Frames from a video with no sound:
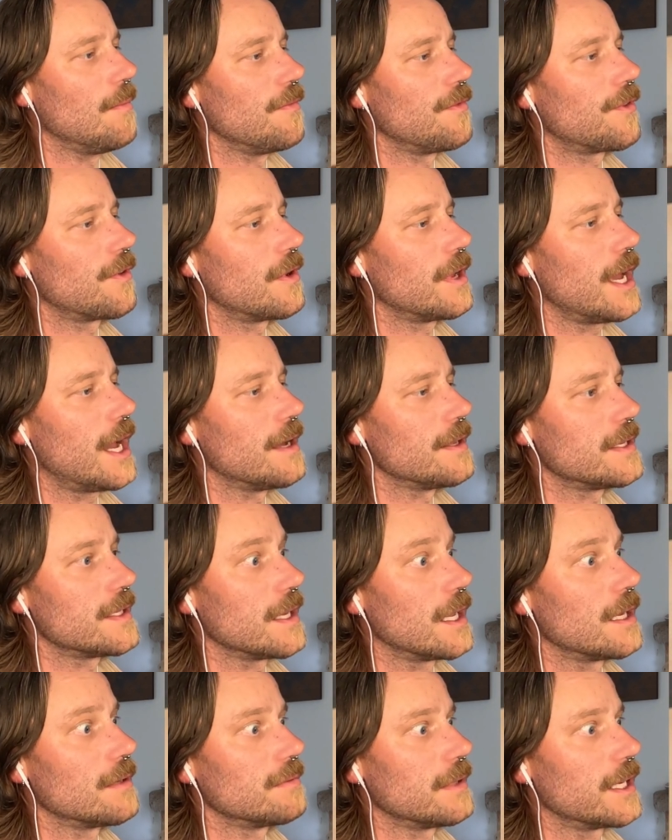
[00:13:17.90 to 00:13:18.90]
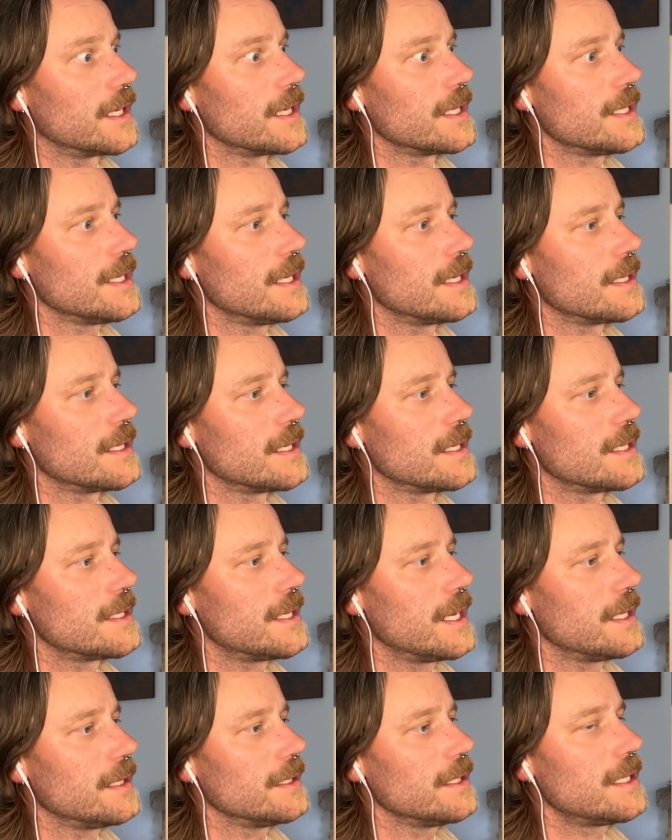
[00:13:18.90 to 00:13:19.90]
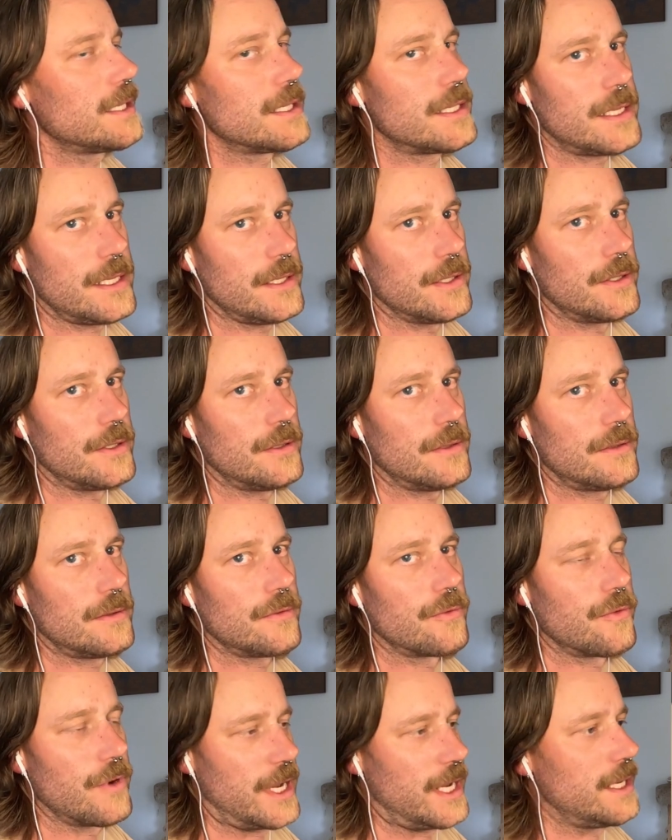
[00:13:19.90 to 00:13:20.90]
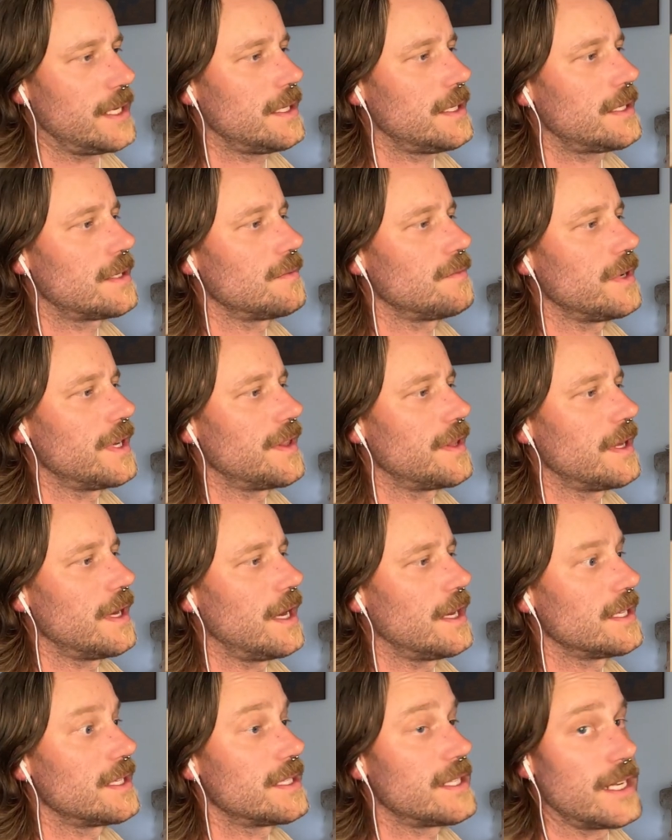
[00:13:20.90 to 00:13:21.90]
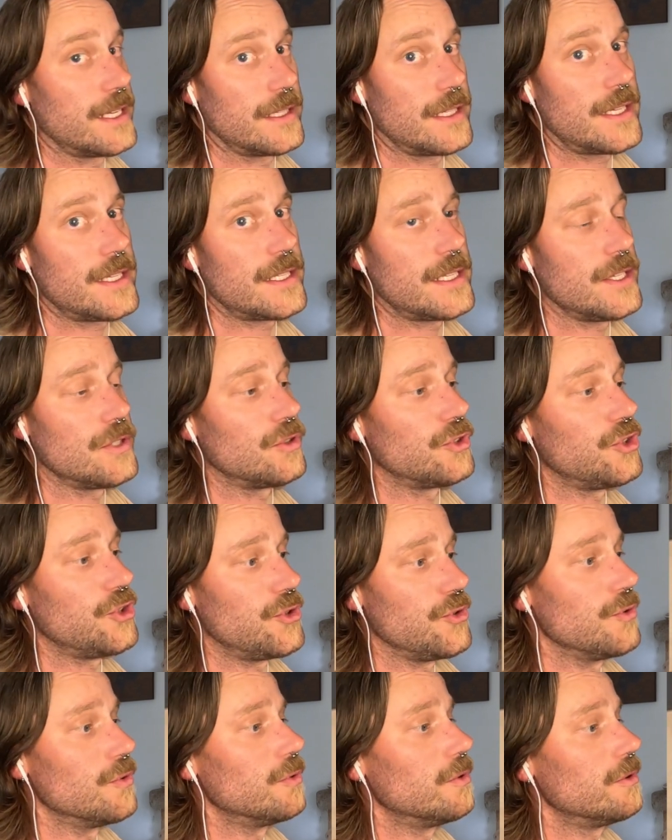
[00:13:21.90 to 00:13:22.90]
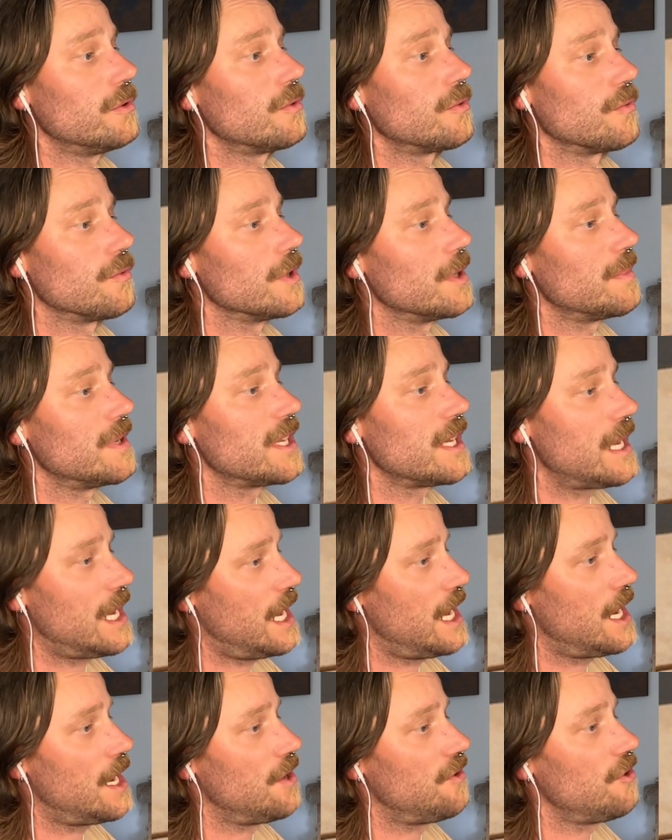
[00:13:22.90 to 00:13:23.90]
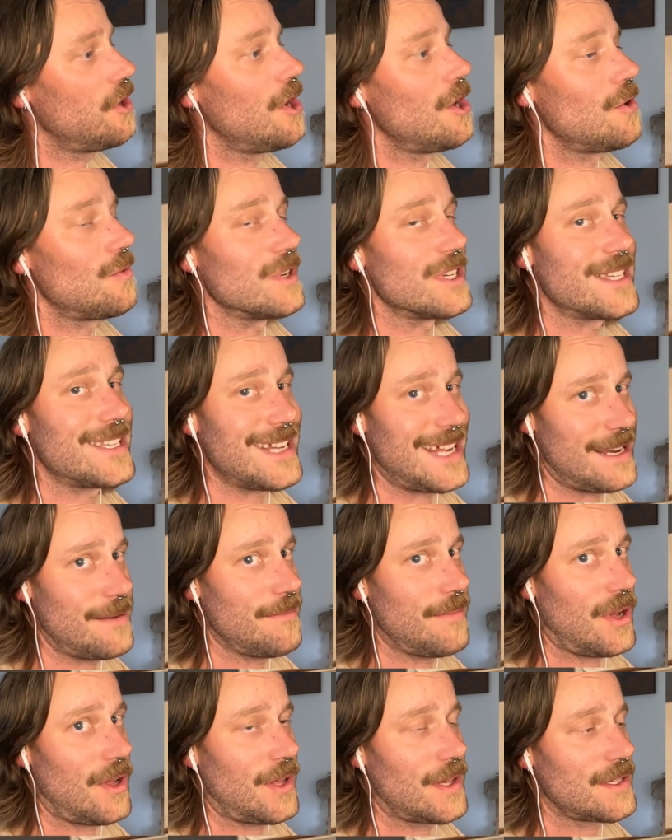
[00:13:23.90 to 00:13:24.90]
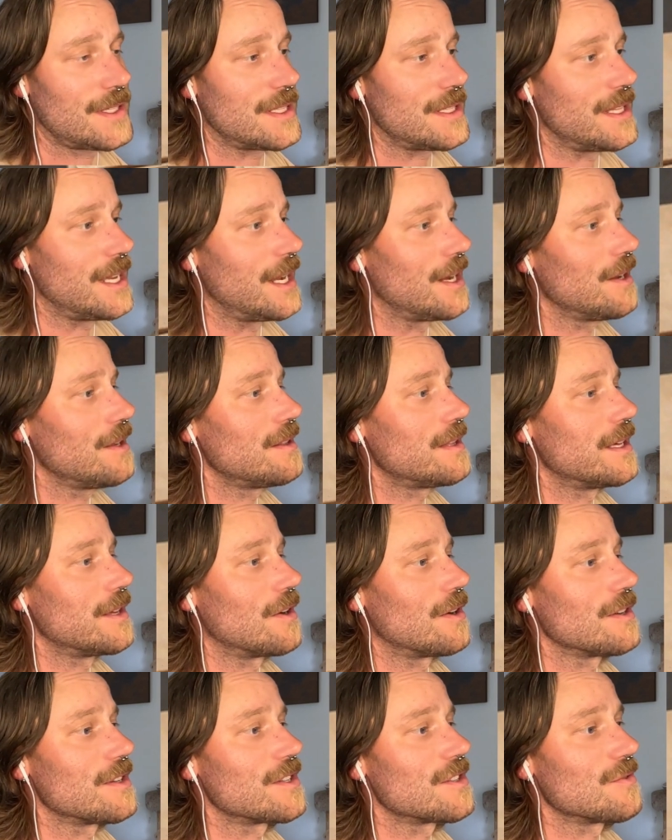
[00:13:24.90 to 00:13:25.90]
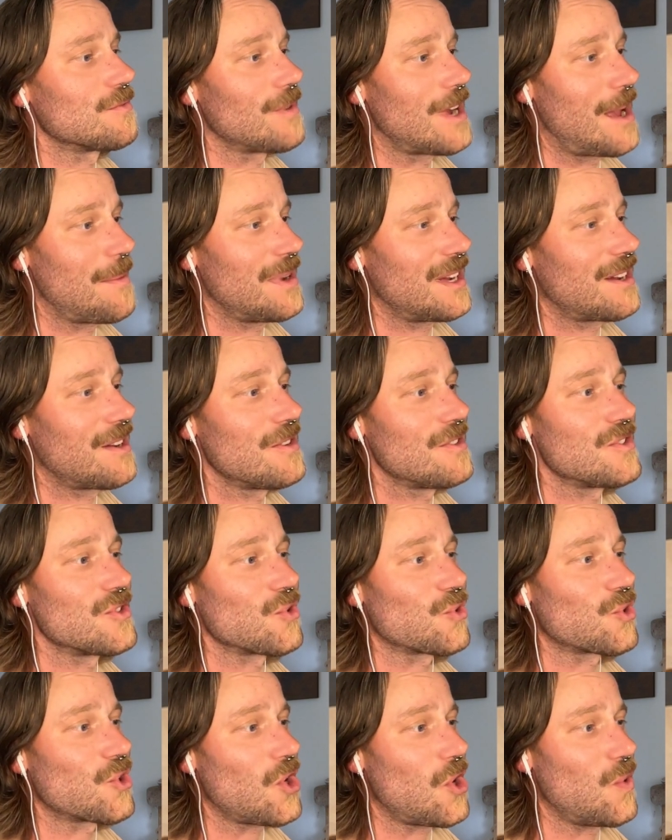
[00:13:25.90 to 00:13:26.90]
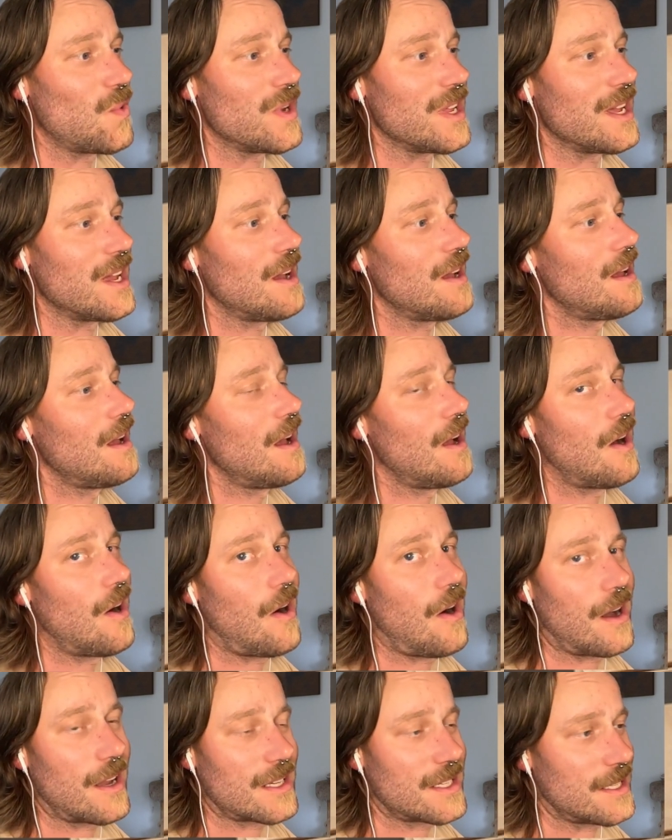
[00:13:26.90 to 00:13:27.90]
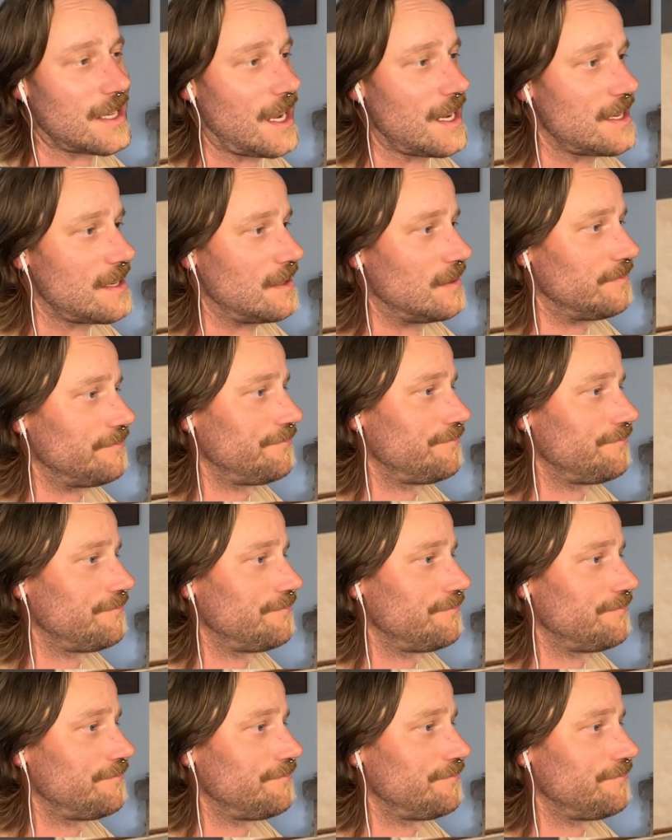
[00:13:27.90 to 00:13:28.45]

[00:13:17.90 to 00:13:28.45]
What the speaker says: So yeah, it's like I said, it's a stainless steel rings with a stainless steel dual ribbon cage with 10 balls in there that are ceramic zirconia oxide,